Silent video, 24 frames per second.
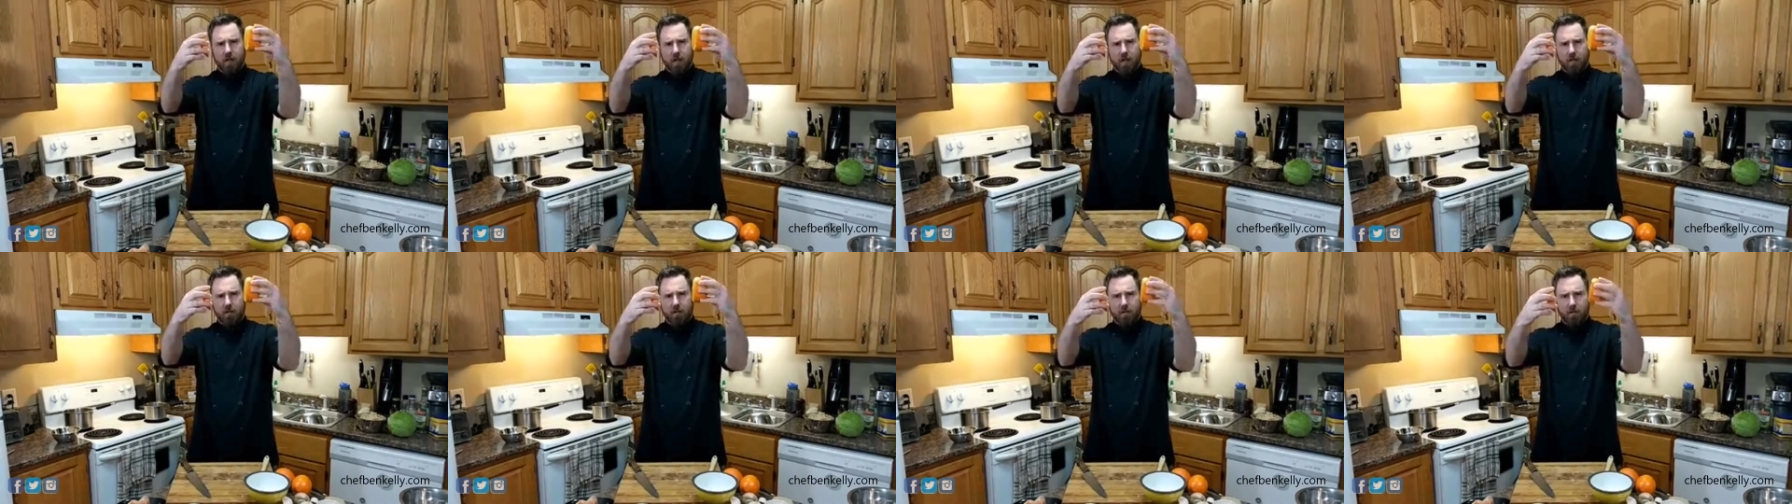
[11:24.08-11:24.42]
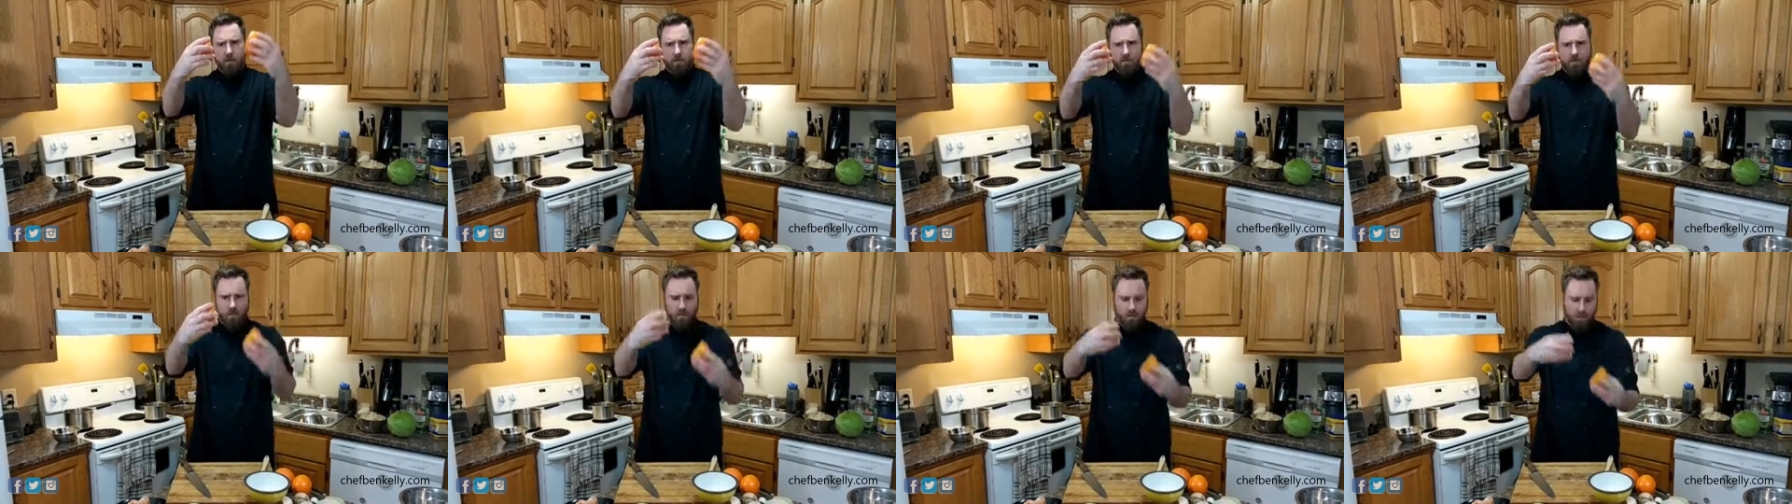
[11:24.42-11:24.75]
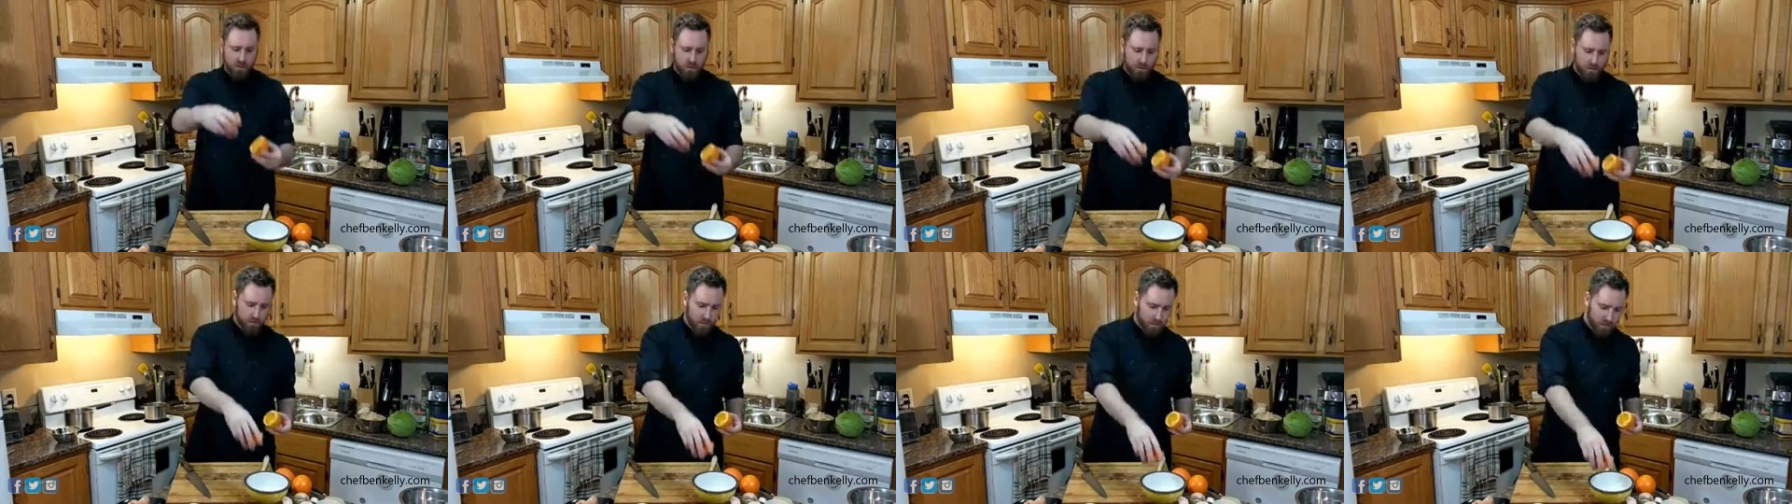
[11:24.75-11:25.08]
like that, and of
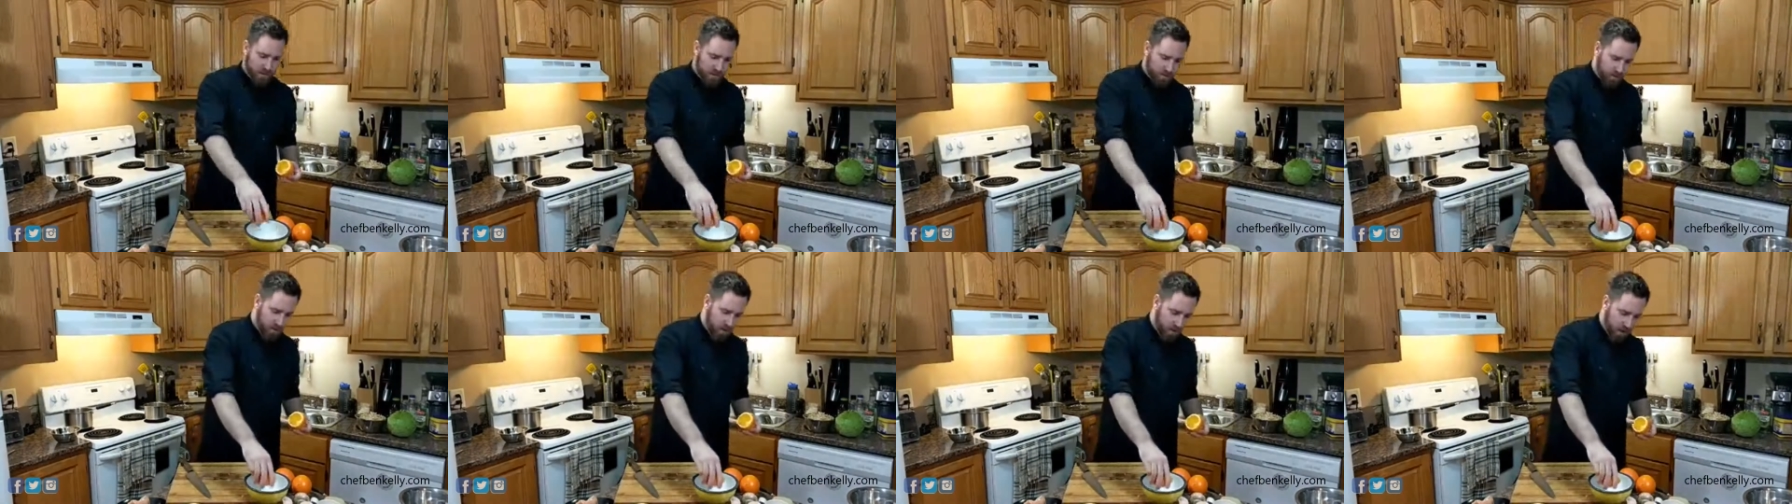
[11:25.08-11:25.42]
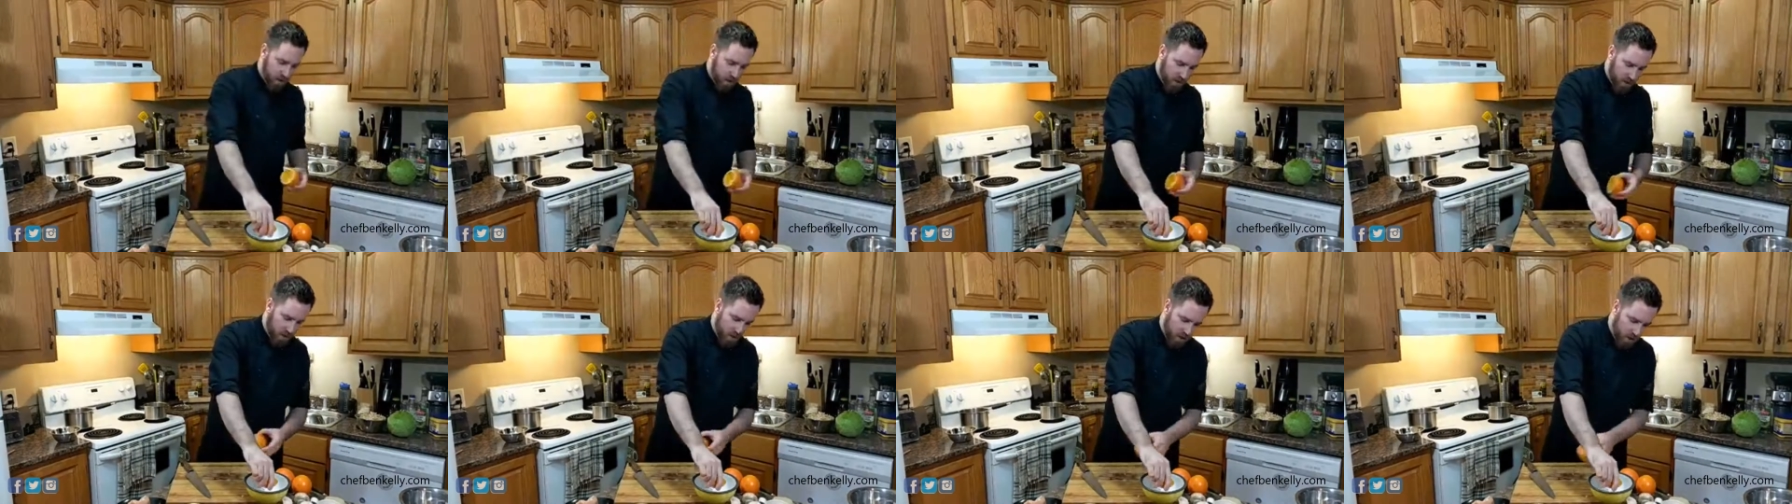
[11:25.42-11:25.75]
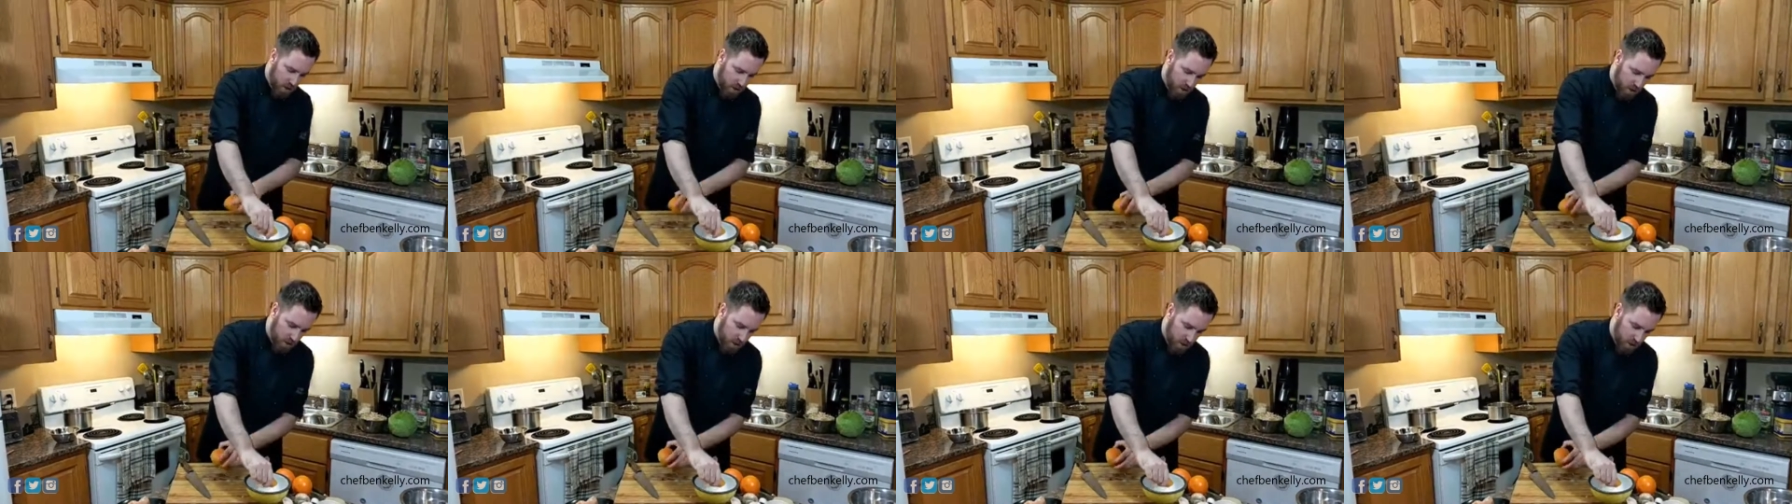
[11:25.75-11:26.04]
course the reason being